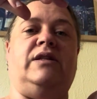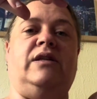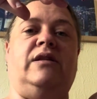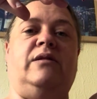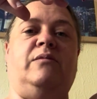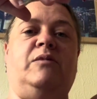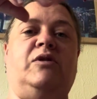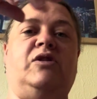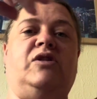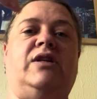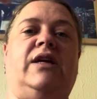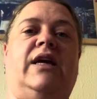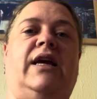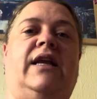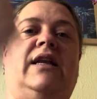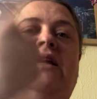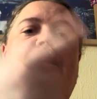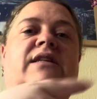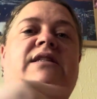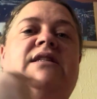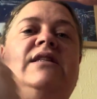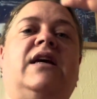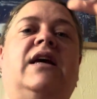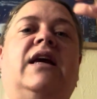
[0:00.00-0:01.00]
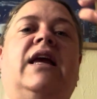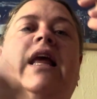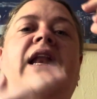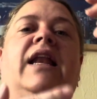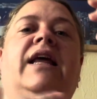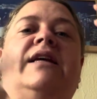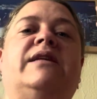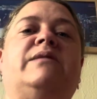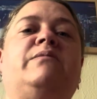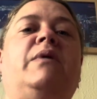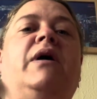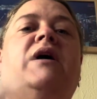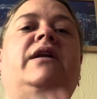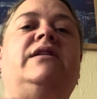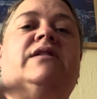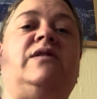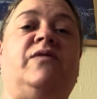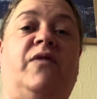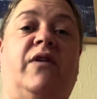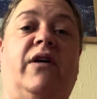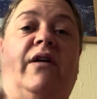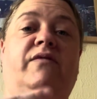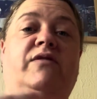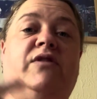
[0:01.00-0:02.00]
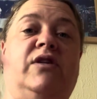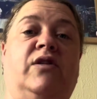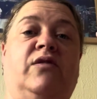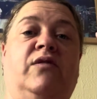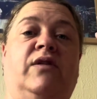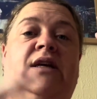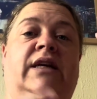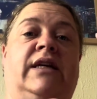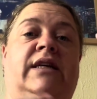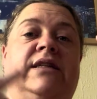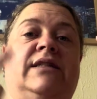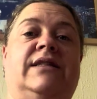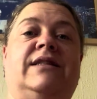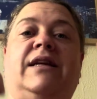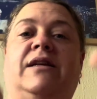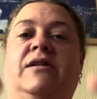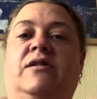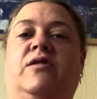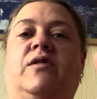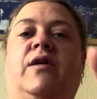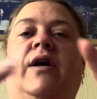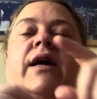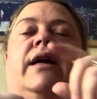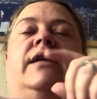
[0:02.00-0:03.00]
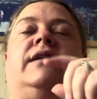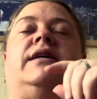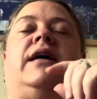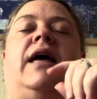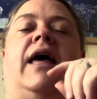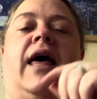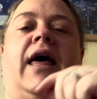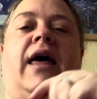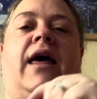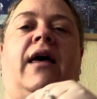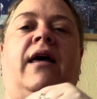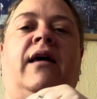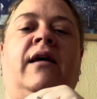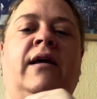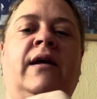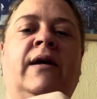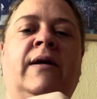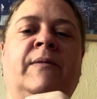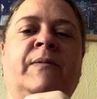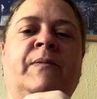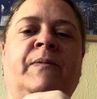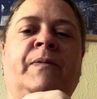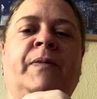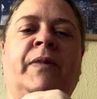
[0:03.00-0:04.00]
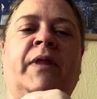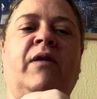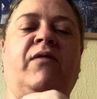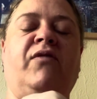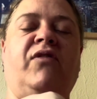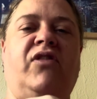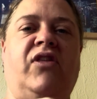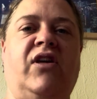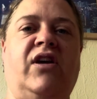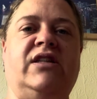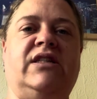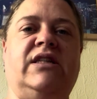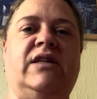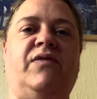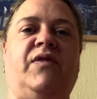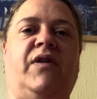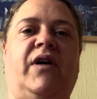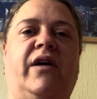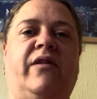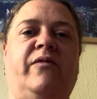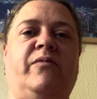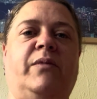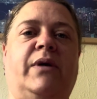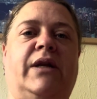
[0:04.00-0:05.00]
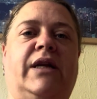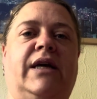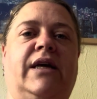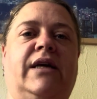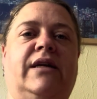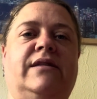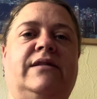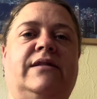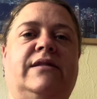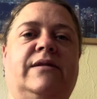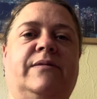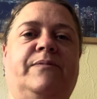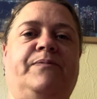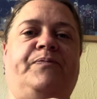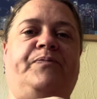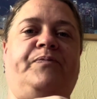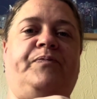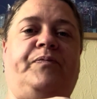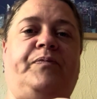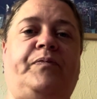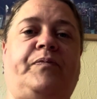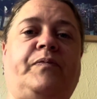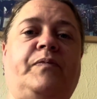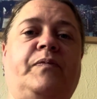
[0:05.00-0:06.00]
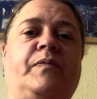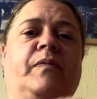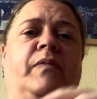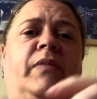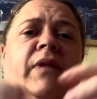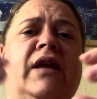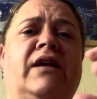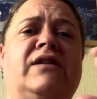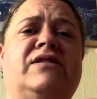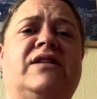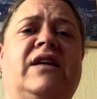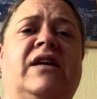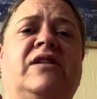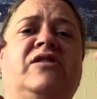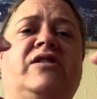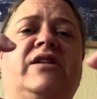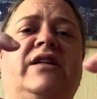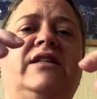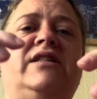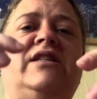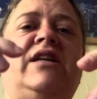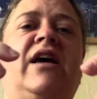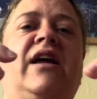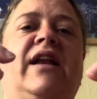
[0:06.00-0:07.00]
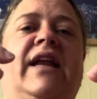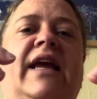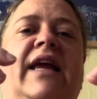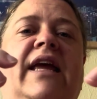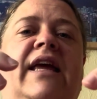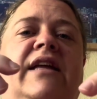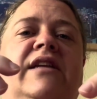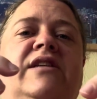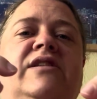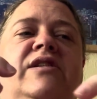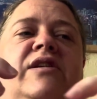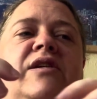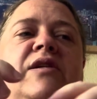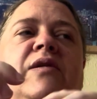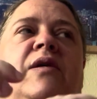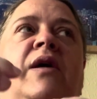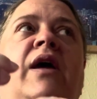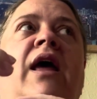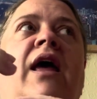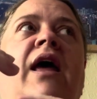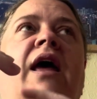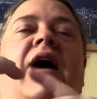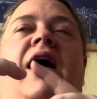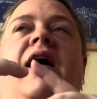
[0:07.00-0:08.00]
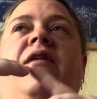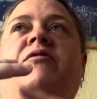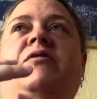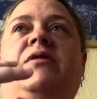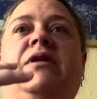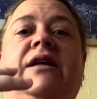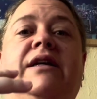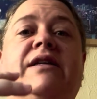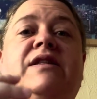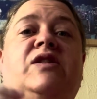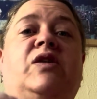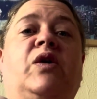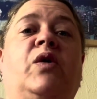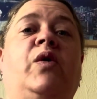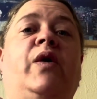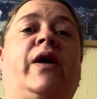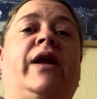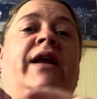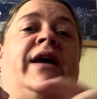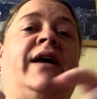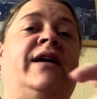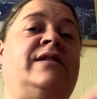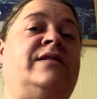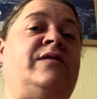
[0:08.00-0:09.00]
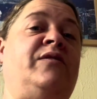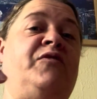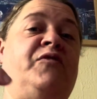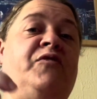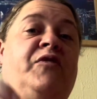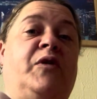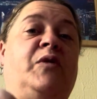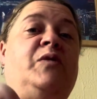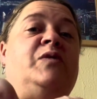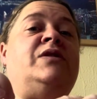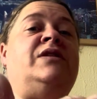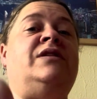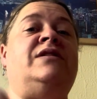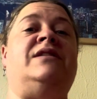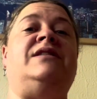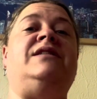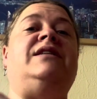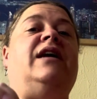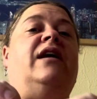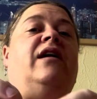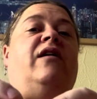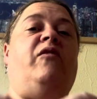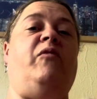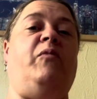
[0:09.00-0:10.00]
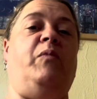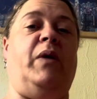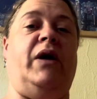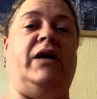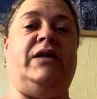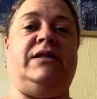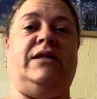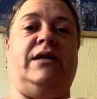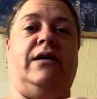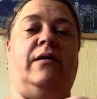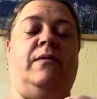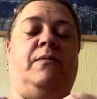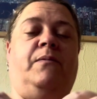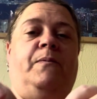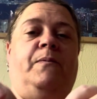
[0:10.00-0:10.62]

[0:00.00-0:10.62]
the machine. It circulates -5 degrees centigrade air for 35 minutes. Essentially turning it into, everyone likes to coin it as a frozen stick of butter.